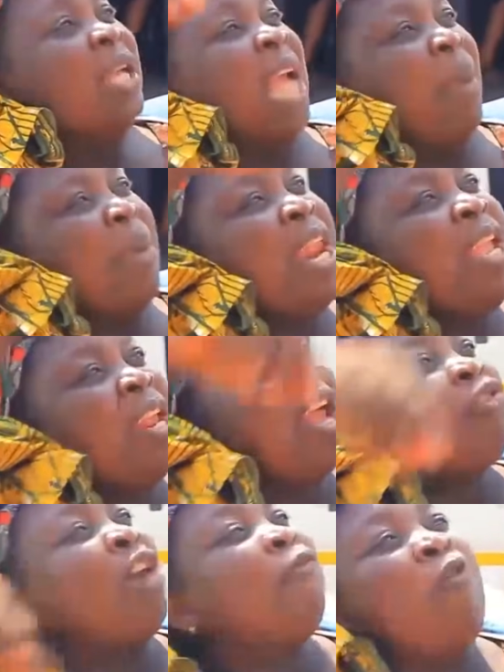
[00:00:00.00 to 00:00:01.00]
Yammy, I'm in a
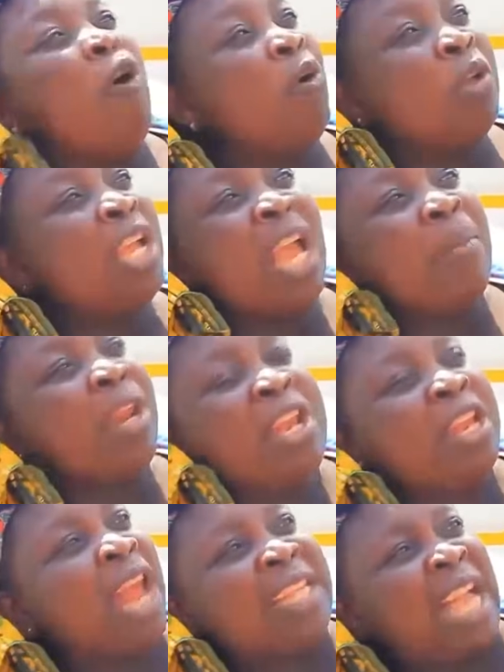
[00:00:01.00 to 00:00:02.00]
soft war. Yeah, I'm in a
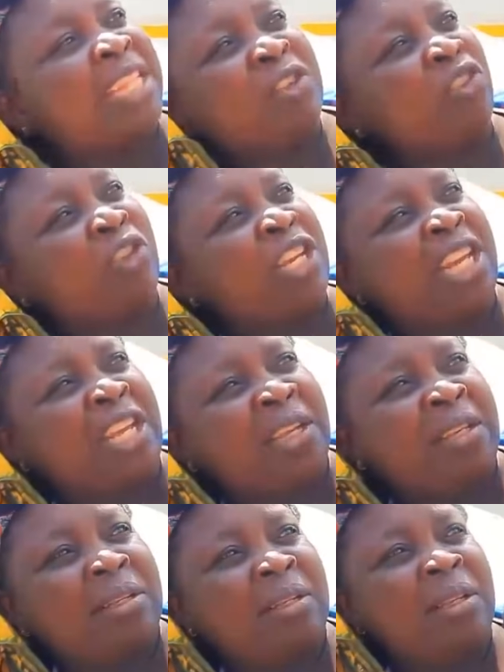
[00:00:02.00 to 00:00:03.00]
hina, as I said.
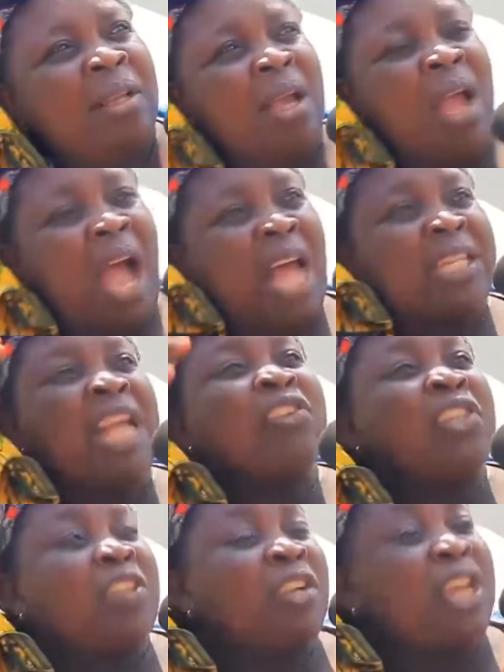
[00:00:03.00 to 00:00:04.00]
As I
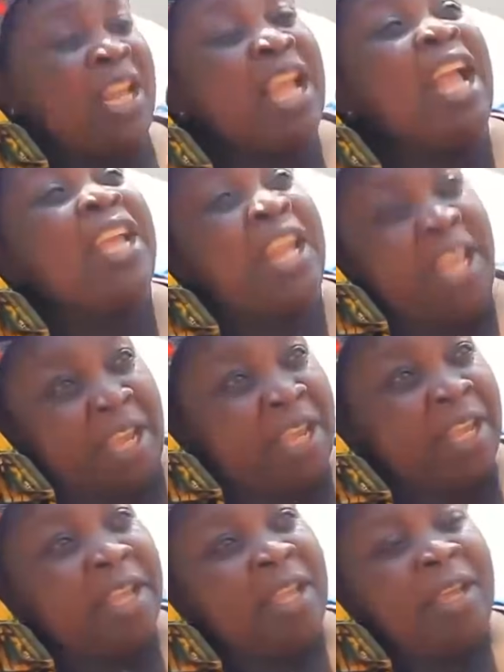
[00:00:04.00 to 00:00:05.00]
was saying, here, Henny,
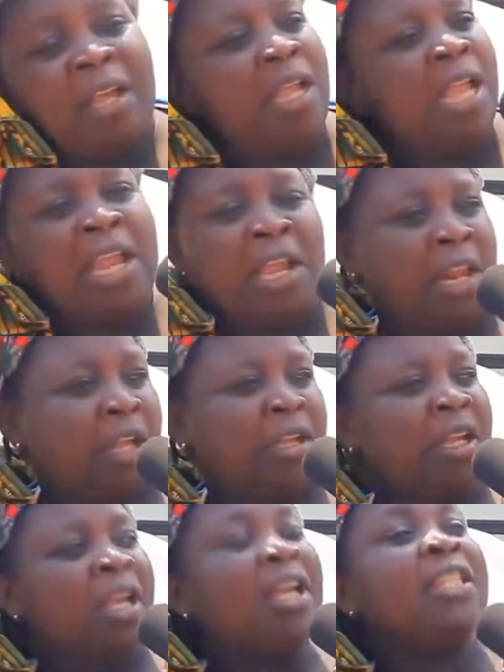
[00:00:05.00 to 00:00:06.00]
a young Henny,
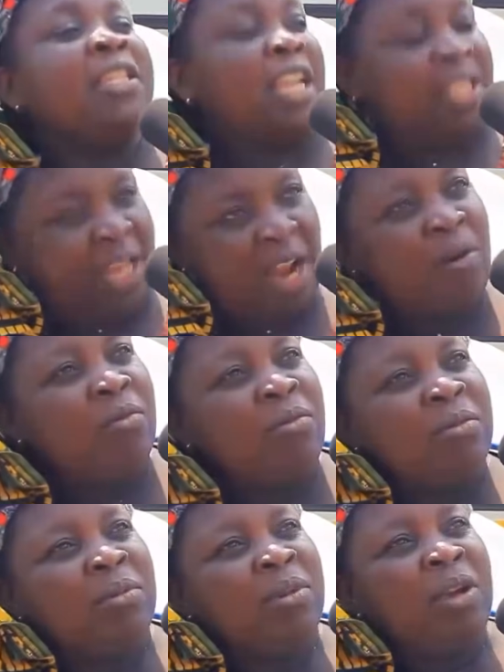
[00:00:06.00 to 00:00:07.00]
and the Asleno,
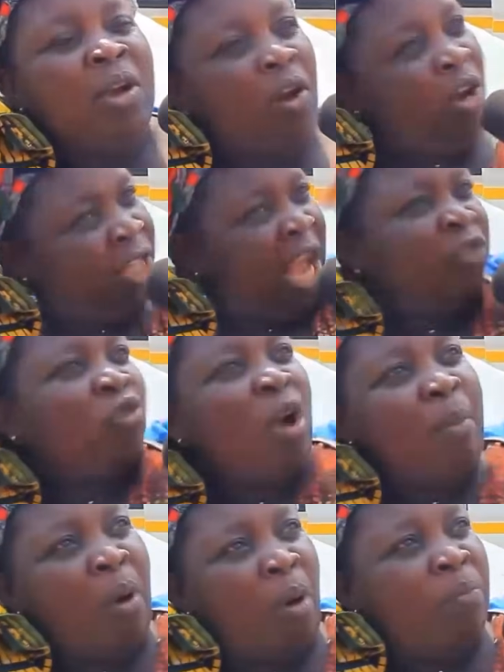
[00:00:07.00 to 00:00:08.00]
on young to a
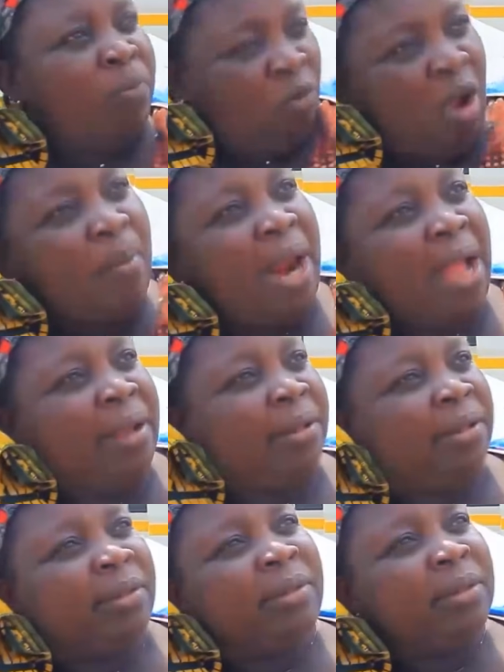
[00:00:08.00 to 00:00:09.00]
mom, no umbra.
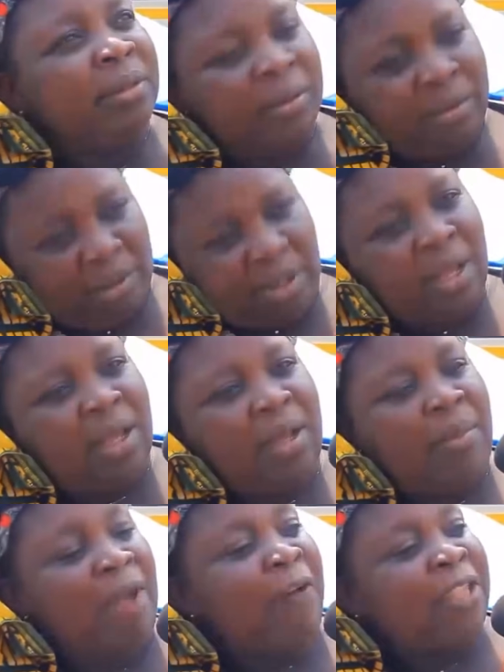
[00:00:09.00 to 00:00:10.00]

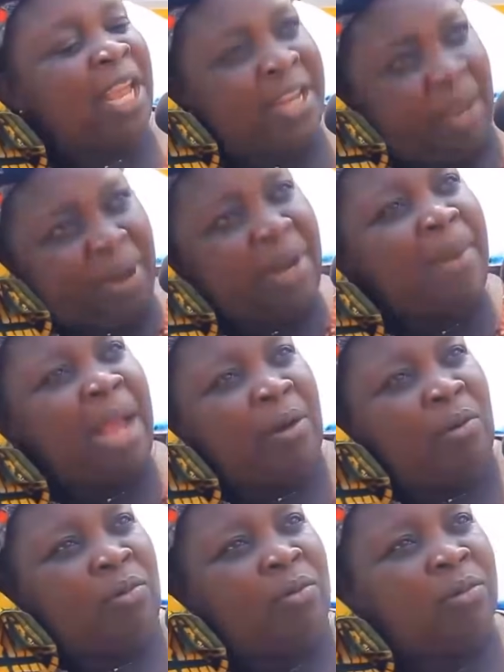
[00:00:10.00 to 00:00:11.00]
My father, I made a man,
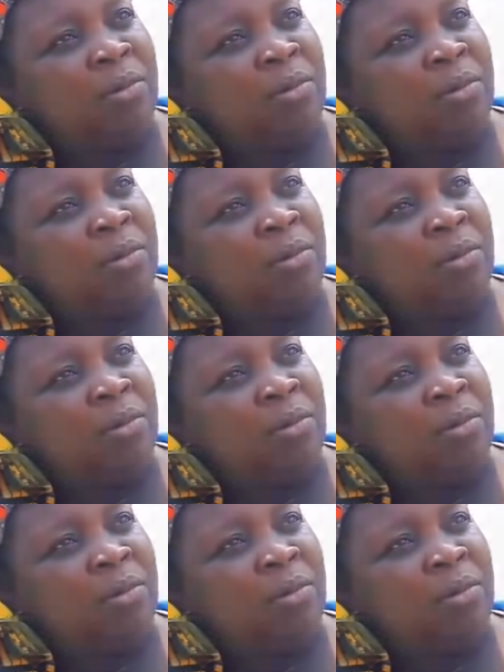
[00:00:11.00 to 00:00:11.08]
no.